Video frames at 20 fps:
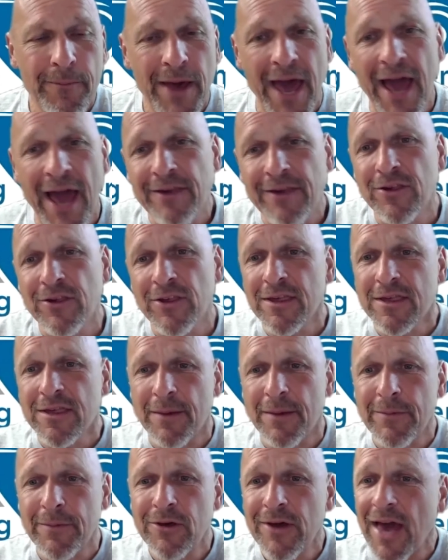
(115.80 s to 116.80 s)
Actually,
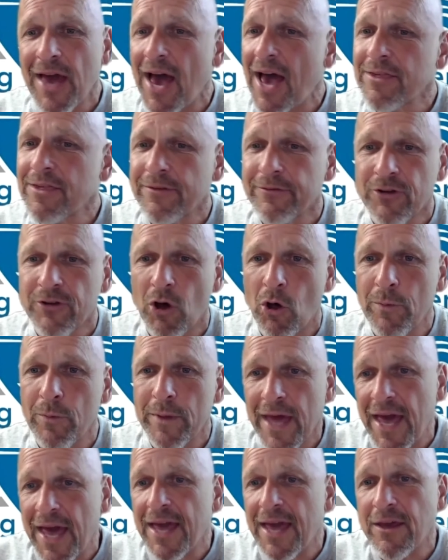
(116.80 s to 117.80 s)
some of you guys have told me,
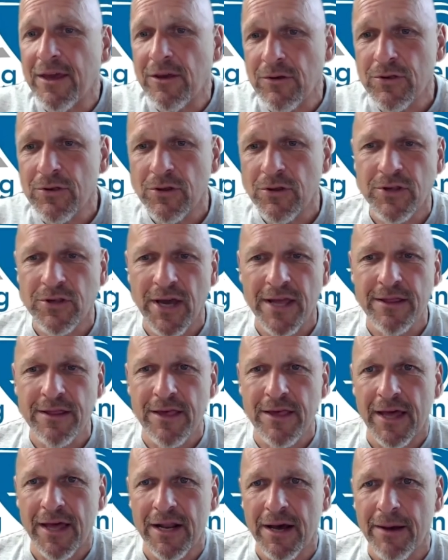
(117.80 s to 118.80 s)
hey, you should change
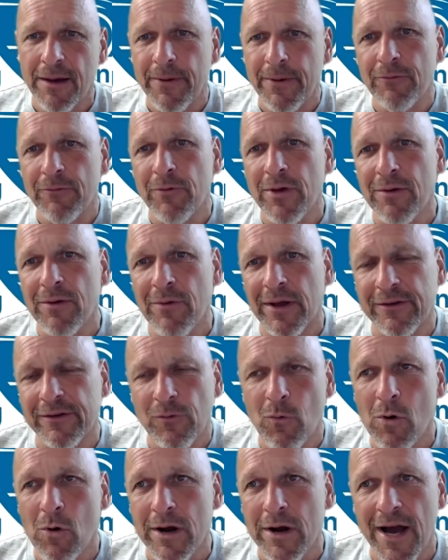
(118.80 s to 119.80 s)
that up. And we went to
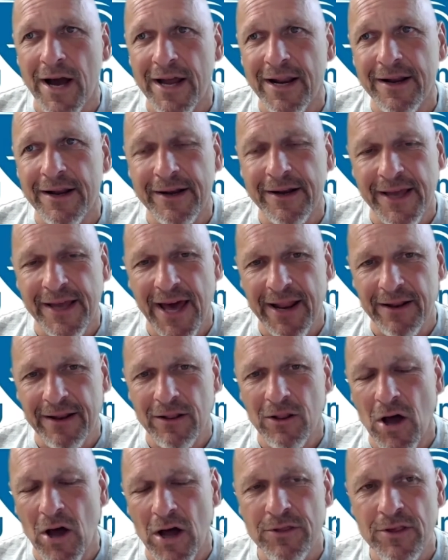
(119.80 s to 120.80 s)
work on it, got it
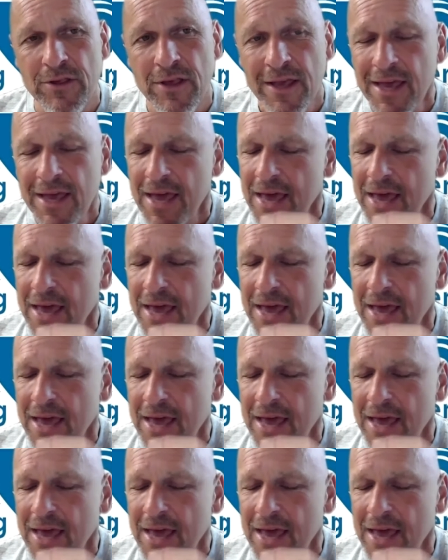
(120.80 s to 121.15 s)
launched.